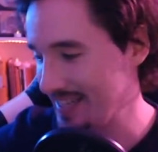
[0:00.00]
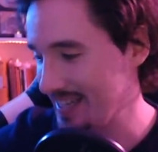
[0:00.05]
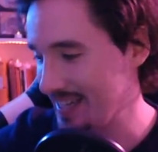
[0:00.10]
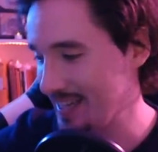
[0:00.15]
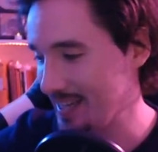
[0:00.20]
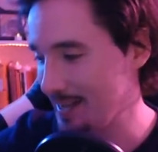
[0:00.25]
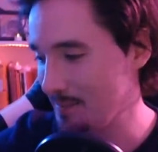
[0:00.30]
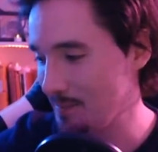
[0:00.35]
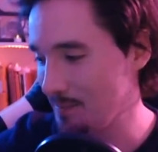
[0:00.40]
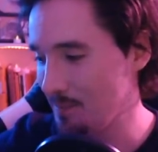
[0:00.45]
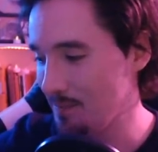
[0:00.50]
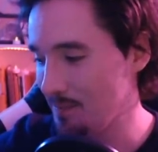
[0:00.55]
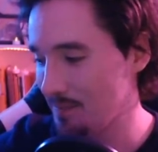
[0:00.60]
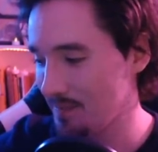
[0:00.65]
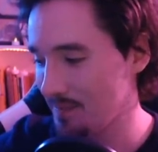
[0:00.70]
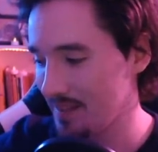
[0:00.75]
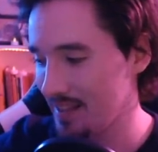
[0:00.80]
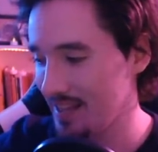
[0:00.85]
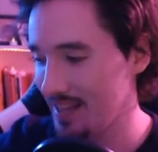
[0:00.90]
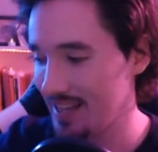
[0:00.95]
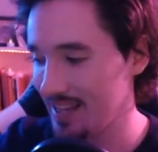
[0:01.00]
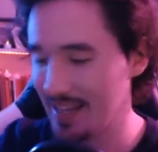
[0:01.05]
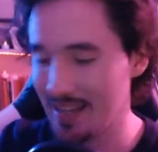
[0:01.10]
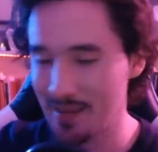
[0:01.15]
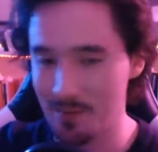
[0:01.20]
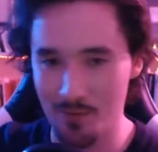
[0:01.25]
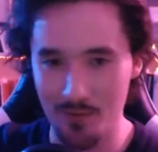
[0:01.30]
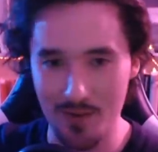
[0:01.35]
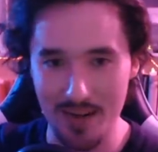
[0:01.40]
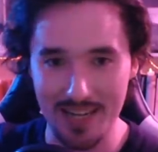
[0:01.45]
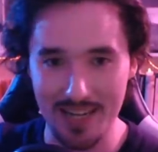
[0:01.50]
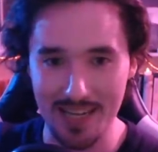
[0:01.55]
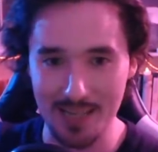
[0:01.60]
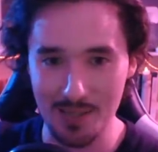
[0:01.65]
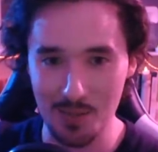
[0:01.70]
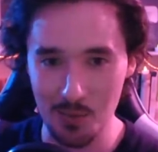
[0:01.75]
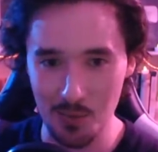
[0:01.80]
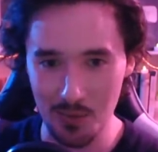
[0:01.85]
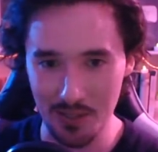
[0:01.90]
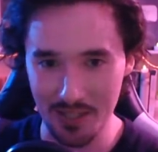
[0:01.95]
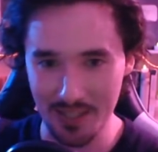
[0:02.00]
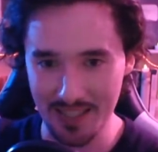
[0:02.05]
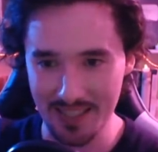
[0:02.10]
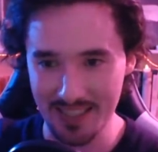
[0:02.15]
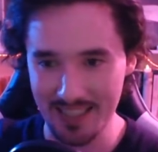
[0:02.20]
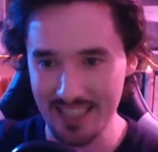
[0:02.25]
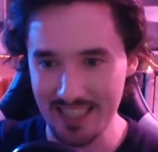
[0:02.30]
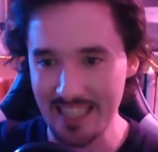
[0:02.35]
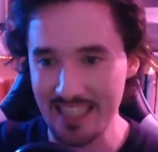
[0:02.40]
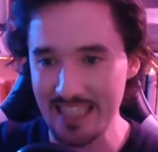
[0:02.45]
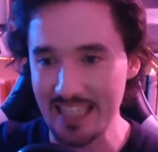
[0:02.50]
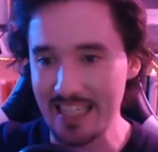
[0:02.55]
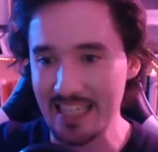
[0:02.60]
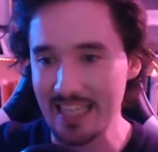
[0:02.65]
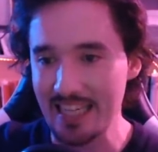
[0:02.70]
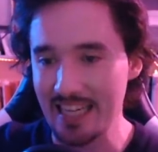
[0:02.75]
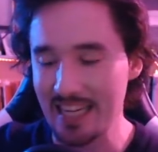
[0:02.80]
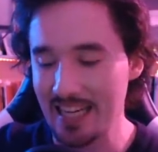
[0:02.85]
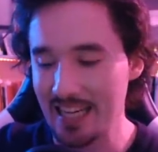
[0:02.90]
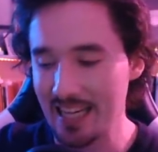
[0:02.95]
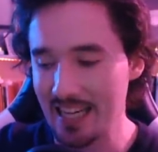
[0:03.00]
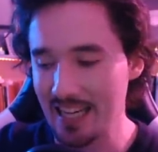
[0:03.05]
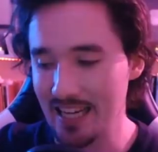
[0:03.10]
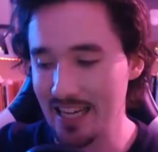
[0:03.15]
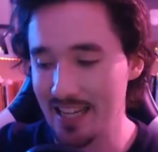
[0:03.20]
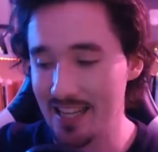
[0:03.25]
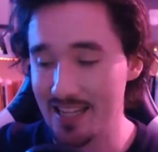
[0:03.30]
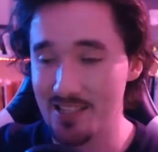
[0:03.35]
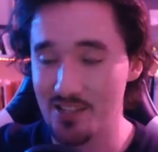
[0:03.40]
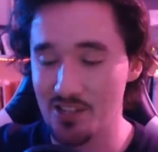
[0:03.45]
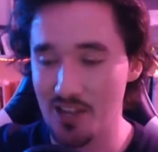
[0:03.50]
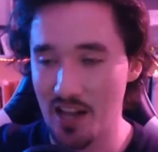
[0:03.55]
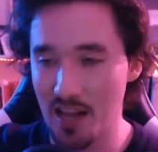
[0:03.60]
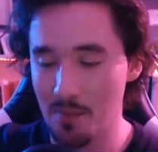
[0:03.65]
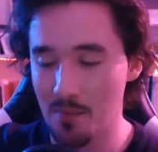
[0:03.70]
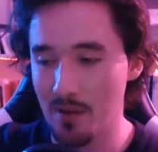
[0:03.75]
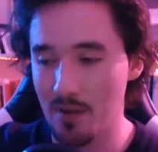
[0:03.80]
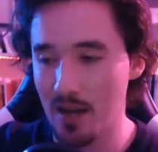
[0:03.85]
I'm afraid it hasn't worked, and that's a shame.